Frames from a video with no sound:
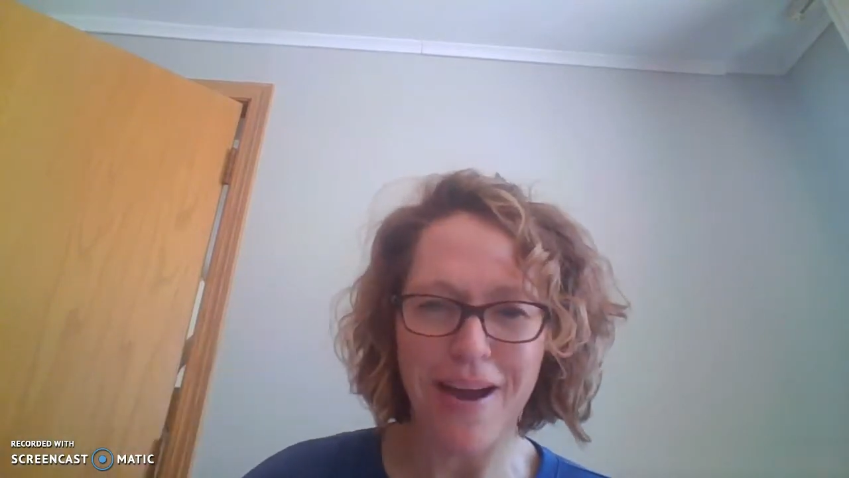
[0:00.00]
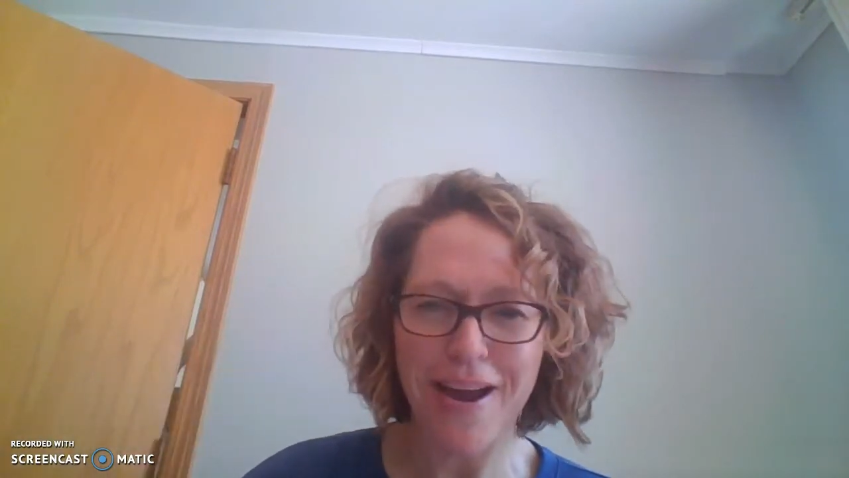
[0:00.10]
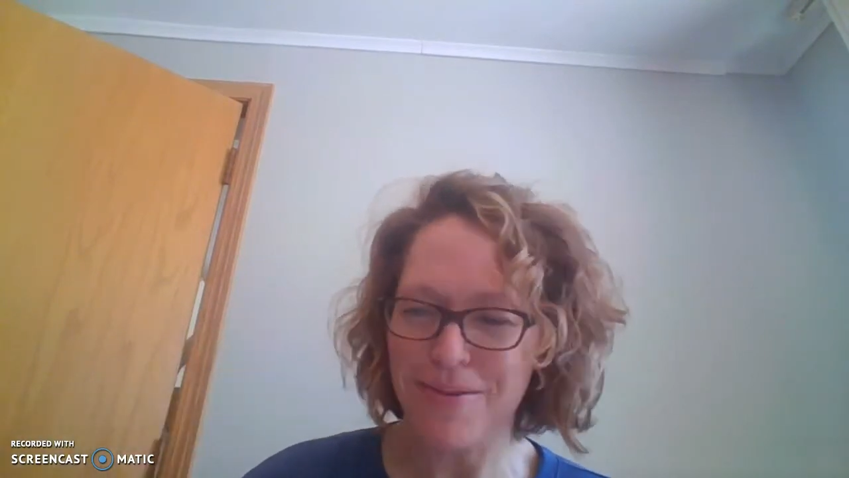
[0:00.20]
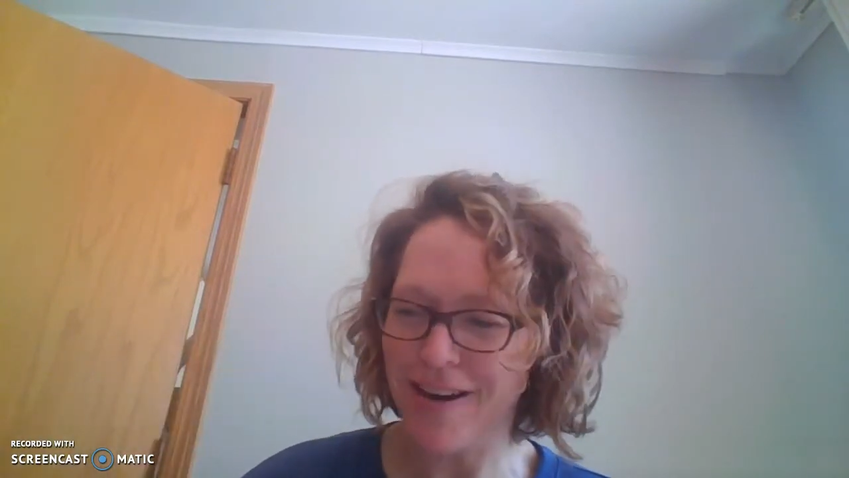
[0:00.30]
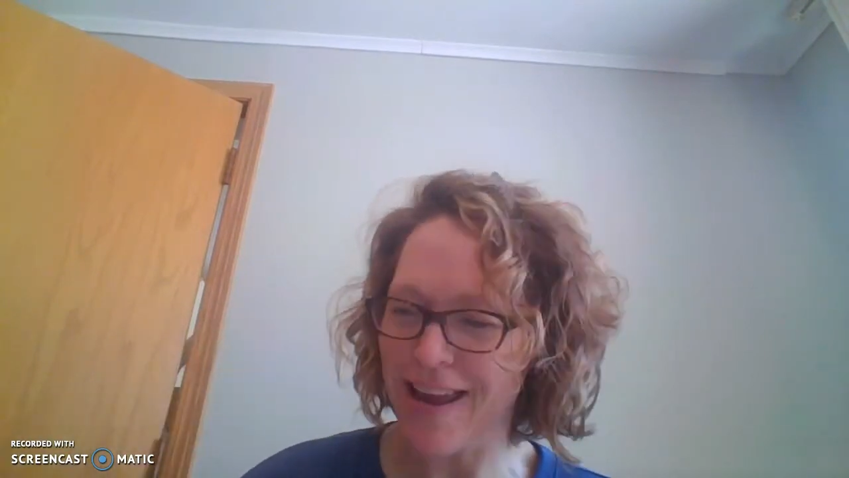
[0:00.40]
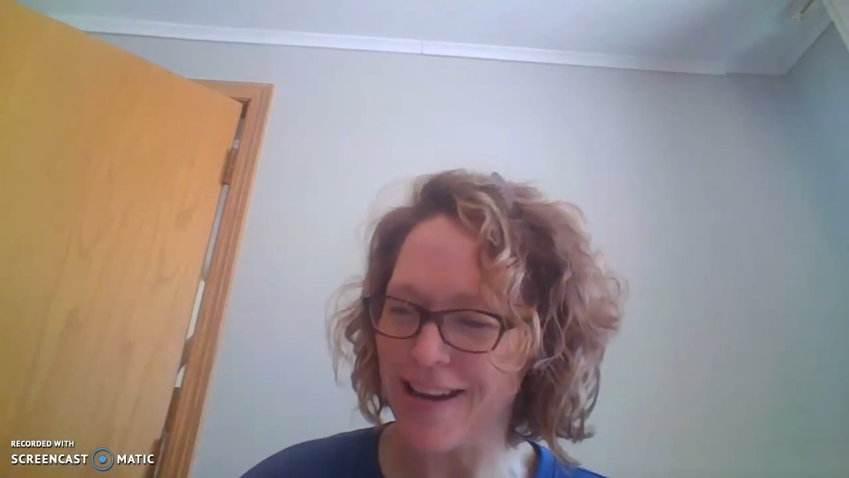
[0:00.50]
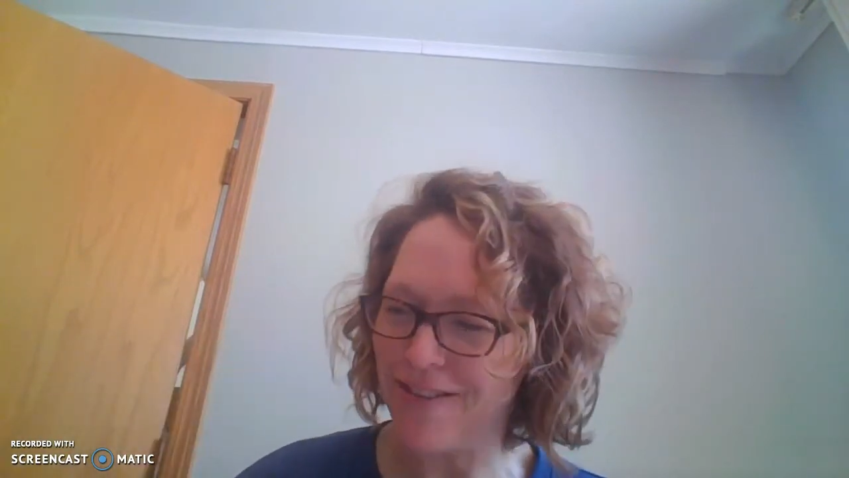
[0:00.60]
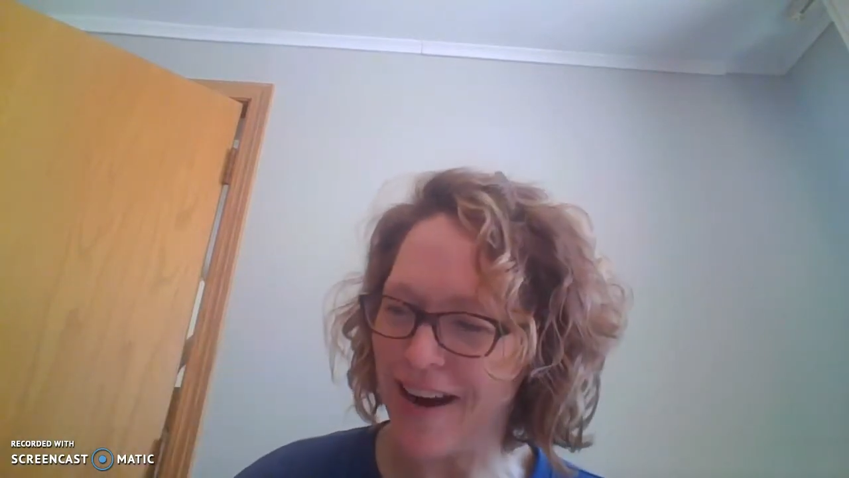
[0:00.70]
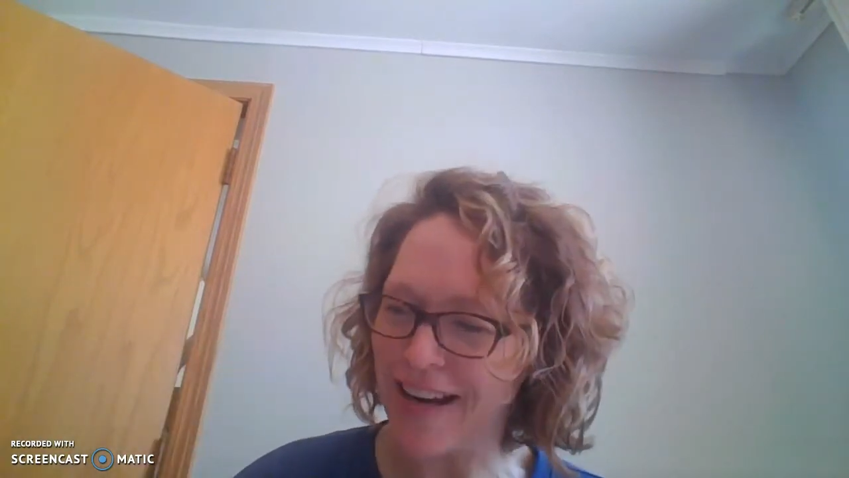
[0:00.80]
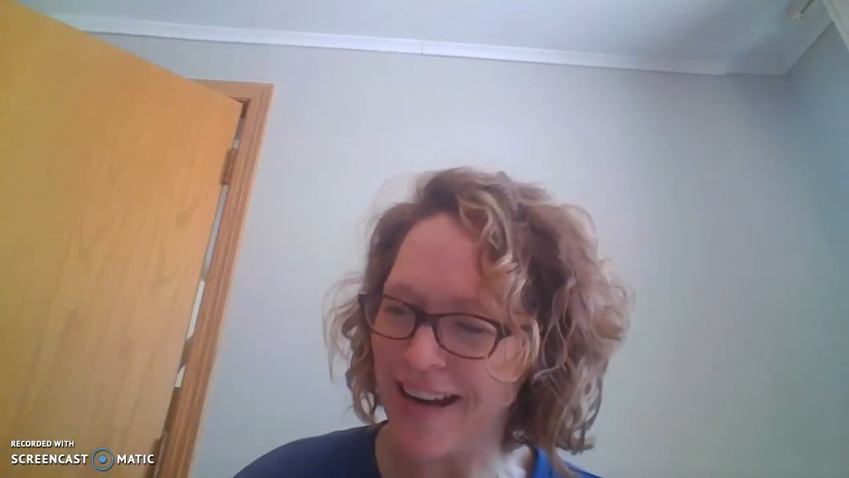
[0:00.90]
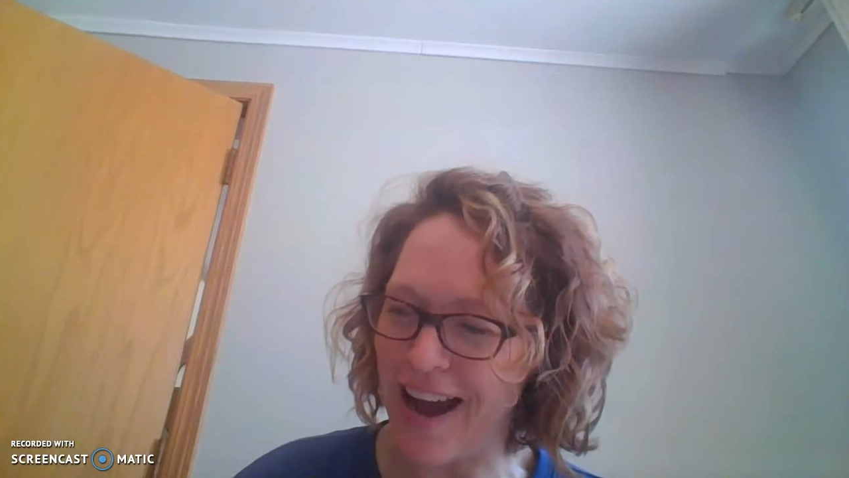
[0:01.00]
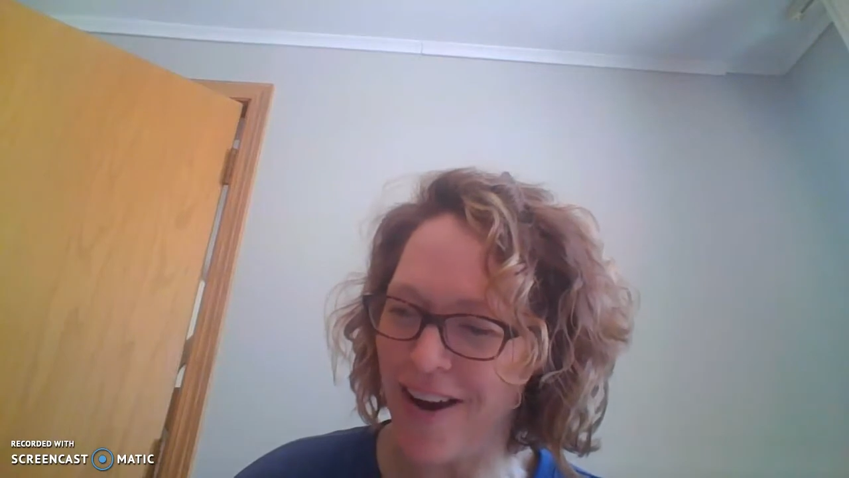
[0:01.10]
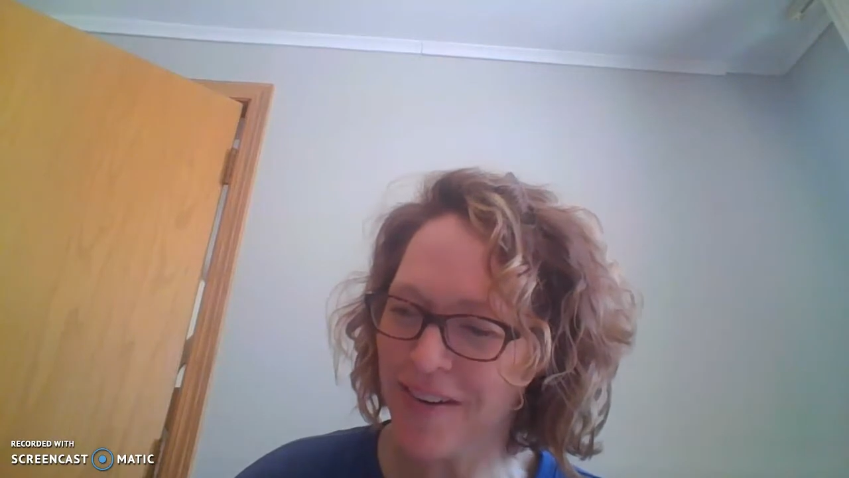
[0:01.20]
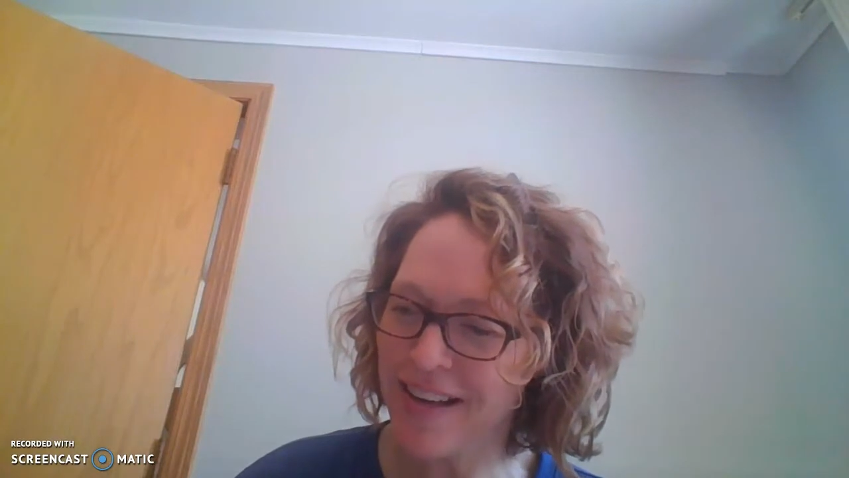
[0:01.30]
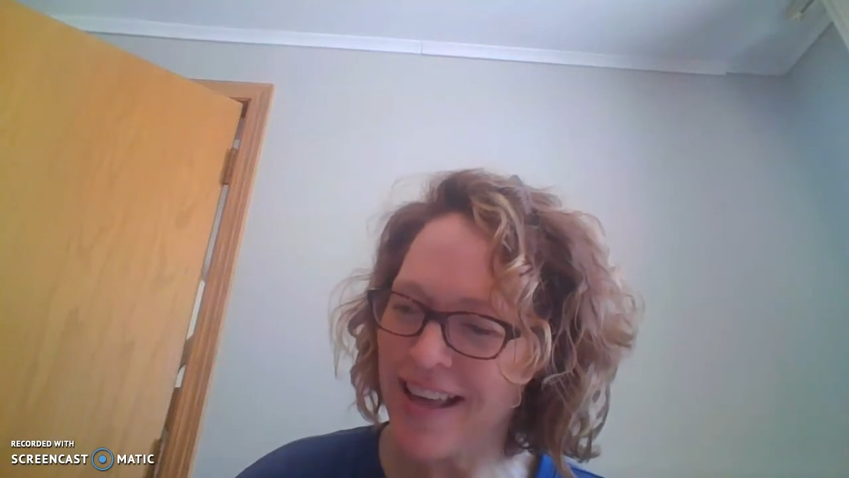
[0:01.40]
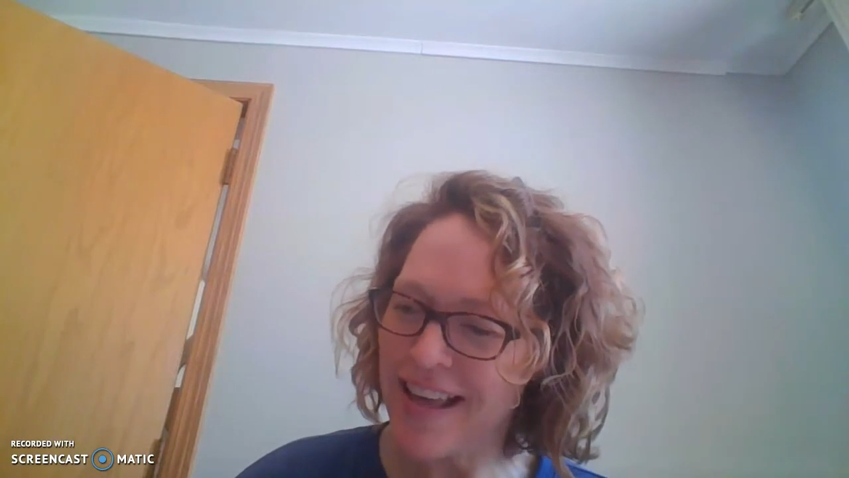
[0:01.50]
hibernating right now.